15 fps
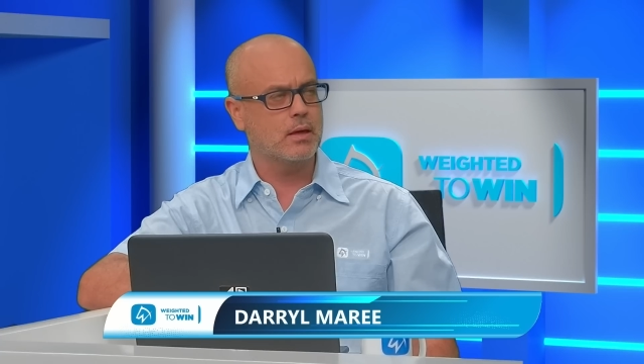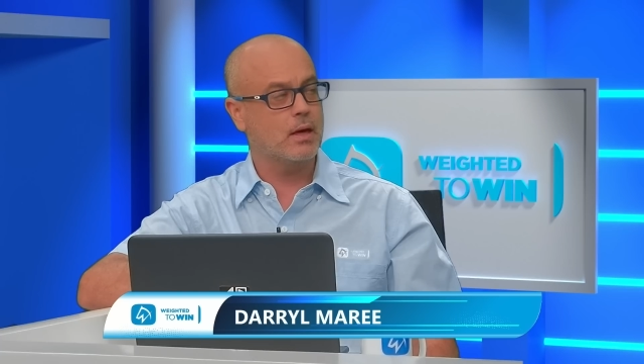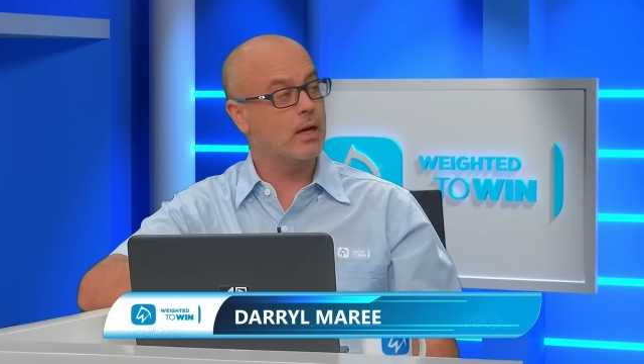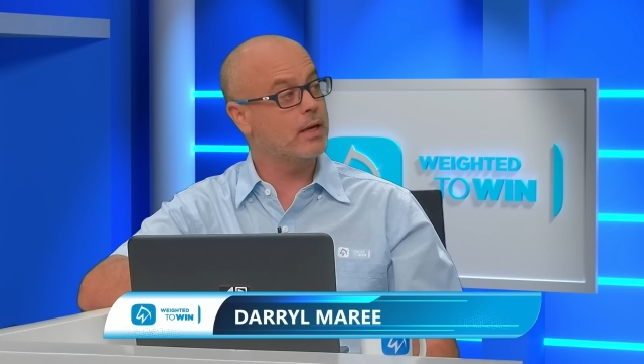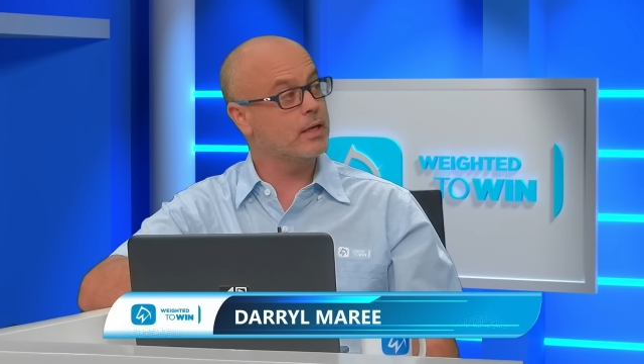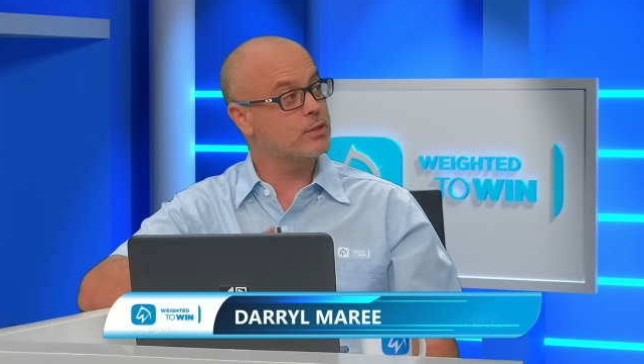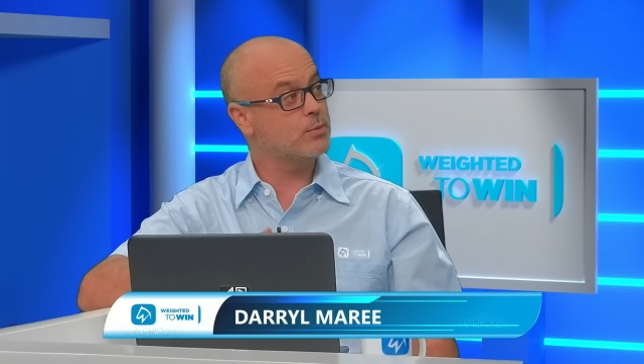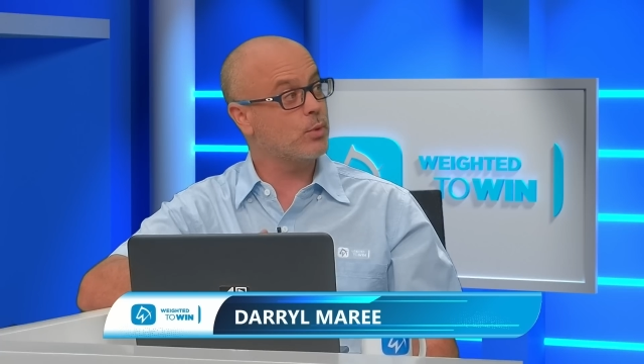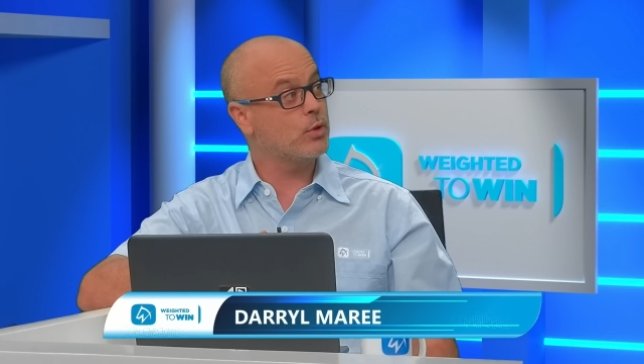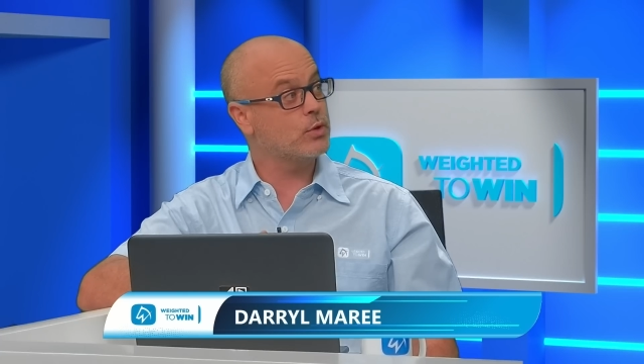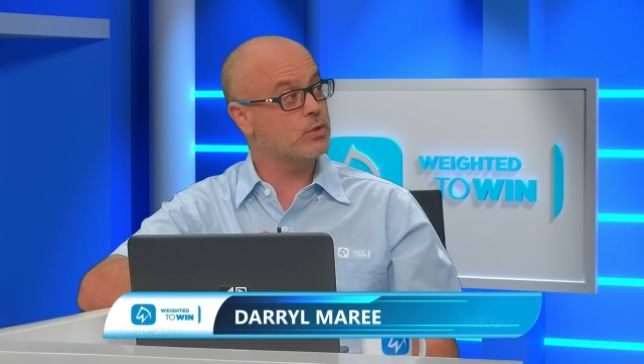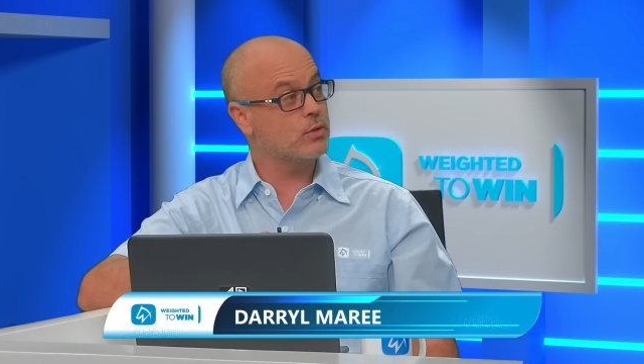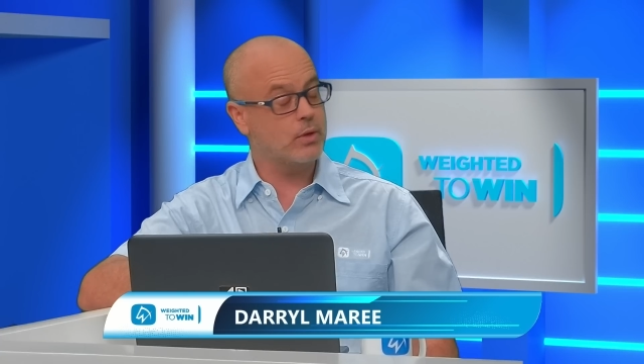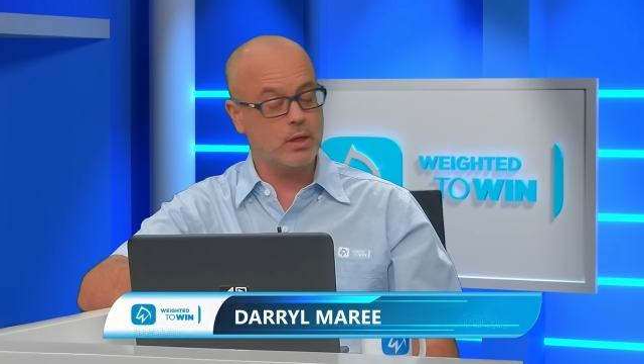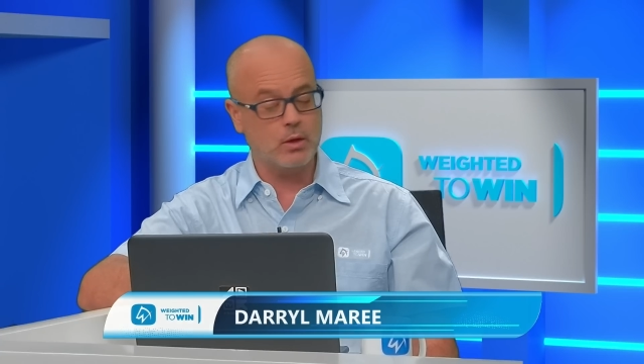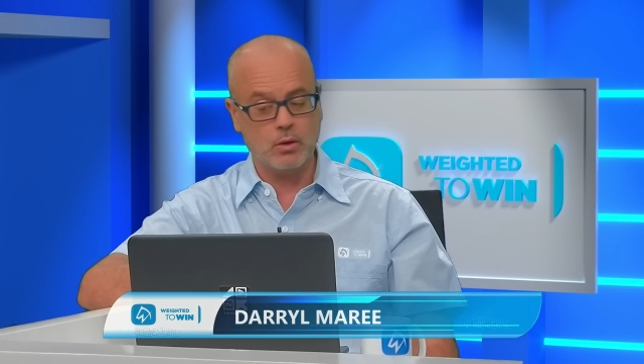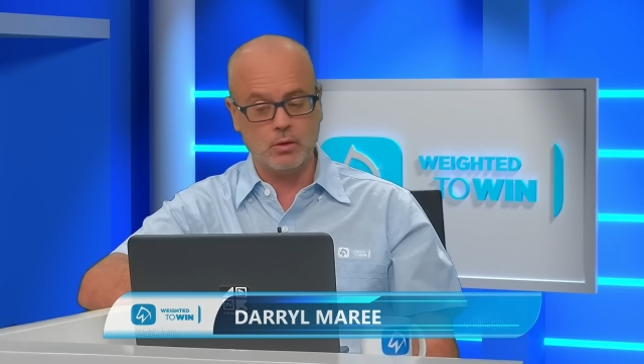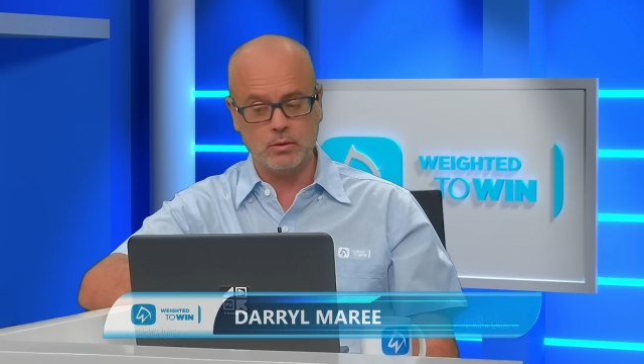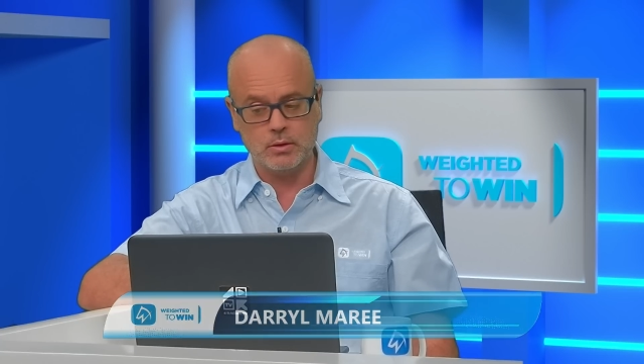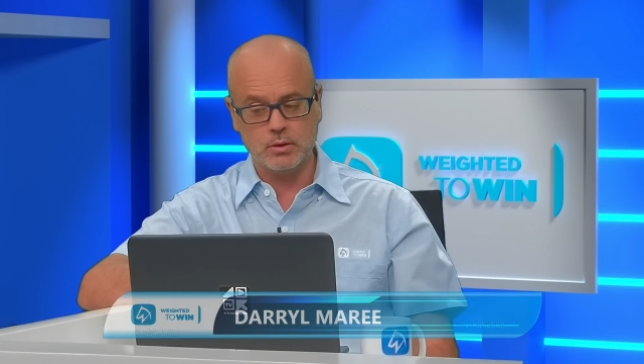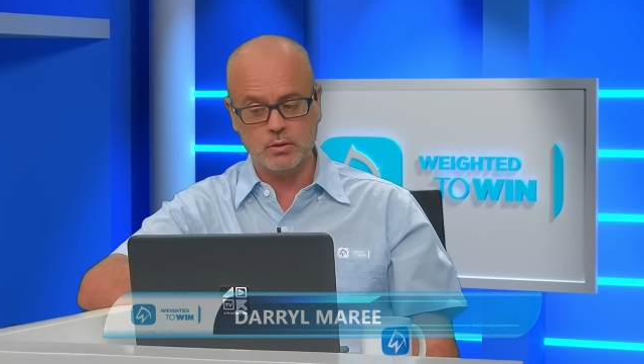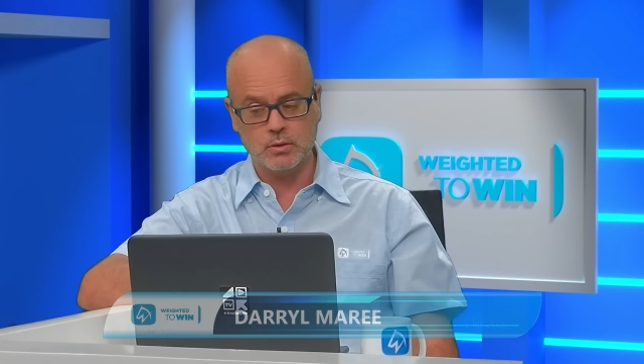unexposed three year
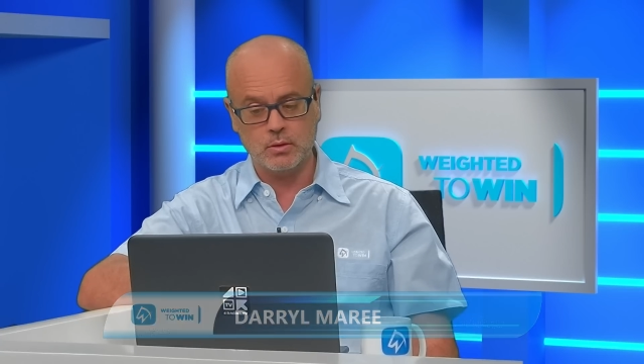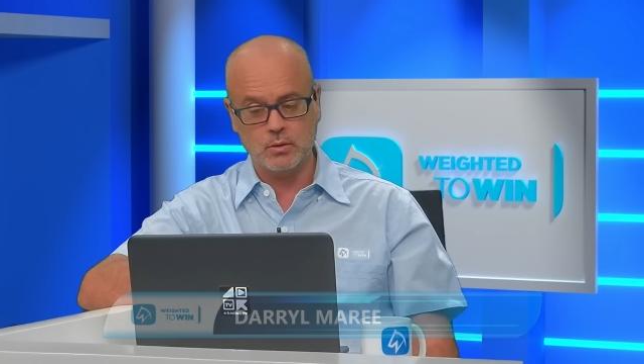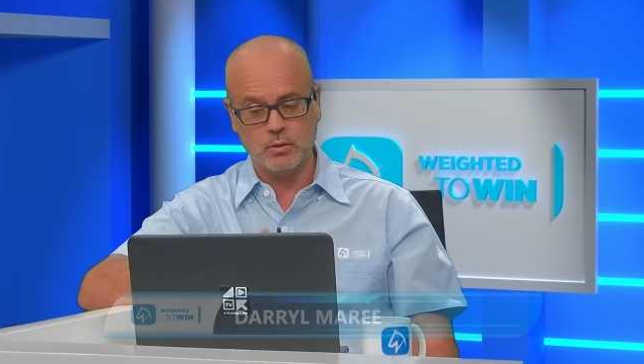olds